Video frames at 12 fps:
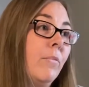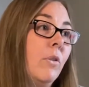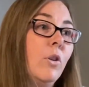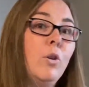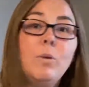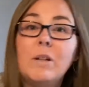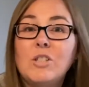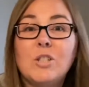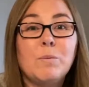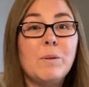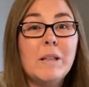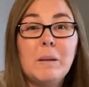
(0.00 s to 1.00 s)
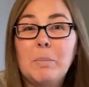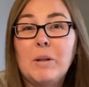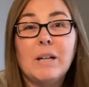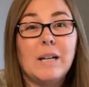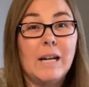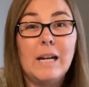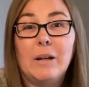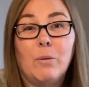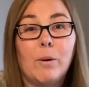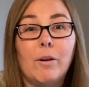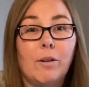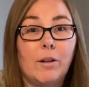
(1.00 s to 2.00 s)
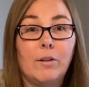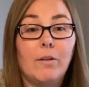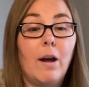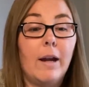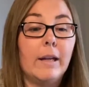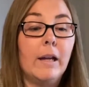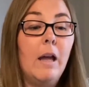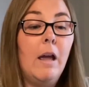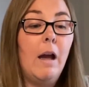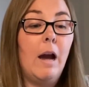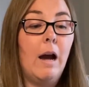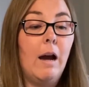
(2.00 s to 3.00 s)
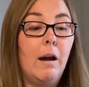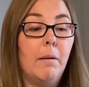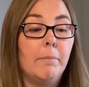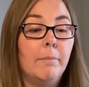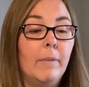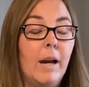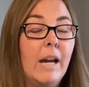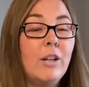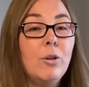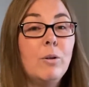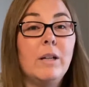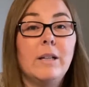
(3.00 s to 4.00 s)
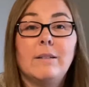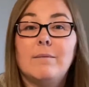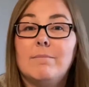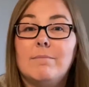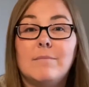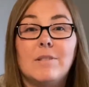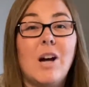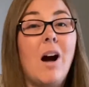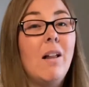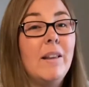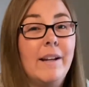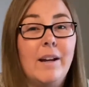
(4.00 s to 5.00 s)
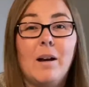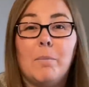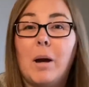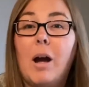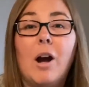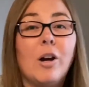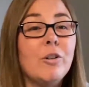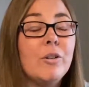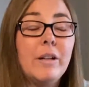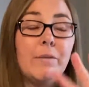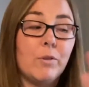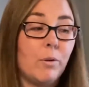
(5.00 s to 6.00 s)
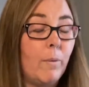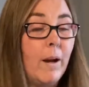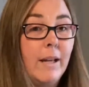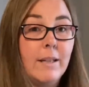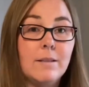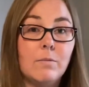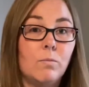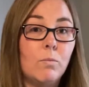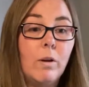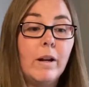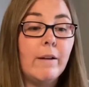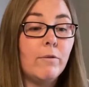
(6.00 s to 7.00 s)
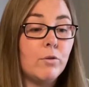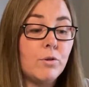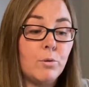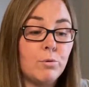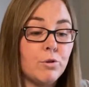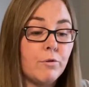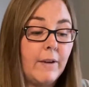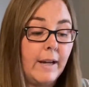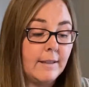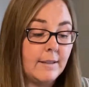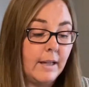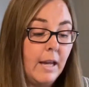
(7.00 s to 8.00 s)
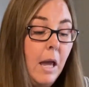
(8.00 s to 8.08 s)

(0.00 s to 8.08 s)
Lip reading: You could just really put it anywhere that you like. And you could doll it up 100 different ways, whatever suits your fancy.